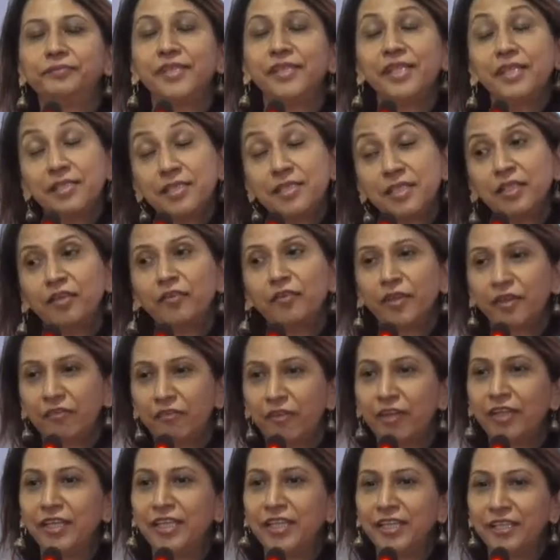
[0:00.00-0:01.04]
India, we
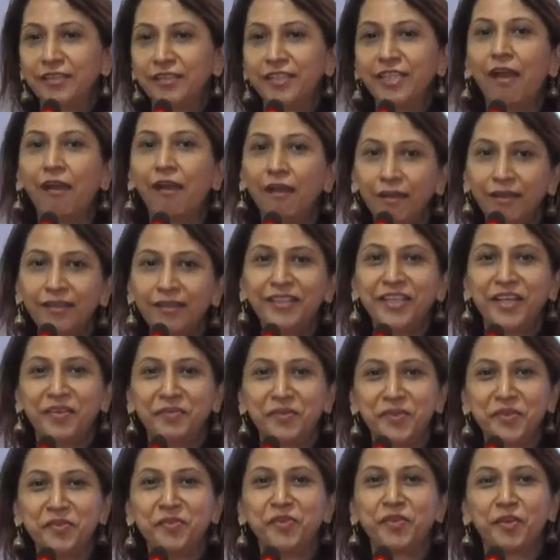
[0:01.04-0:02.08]
are very young. I
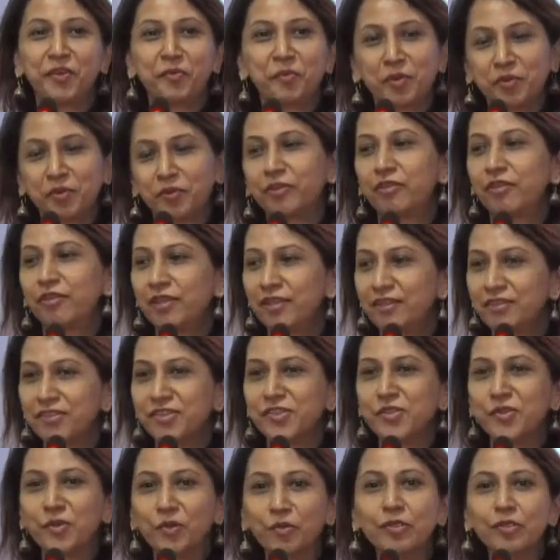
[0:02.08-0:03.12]
mean, we're about 3
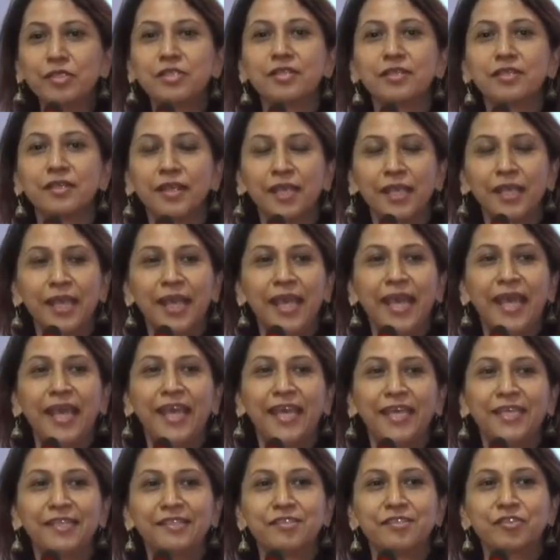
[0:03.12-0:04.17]
years old
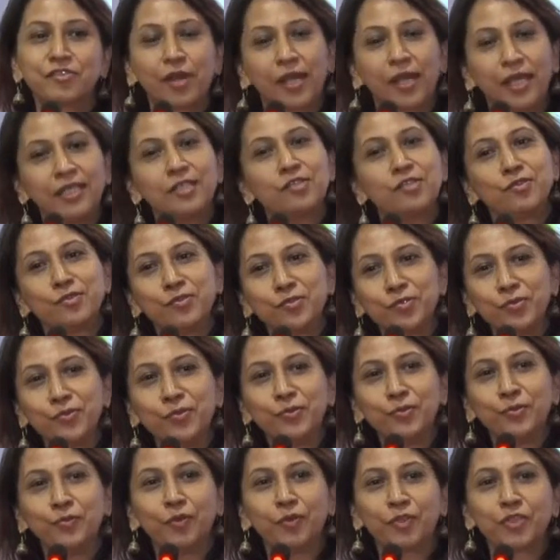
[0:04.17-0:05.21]
and trying to do
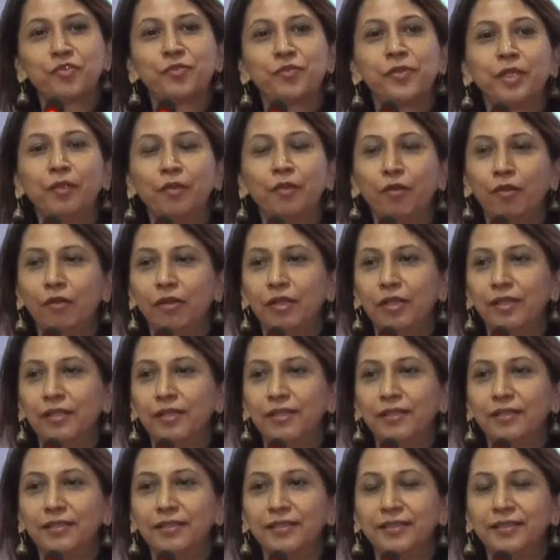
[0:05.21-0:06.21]
what we call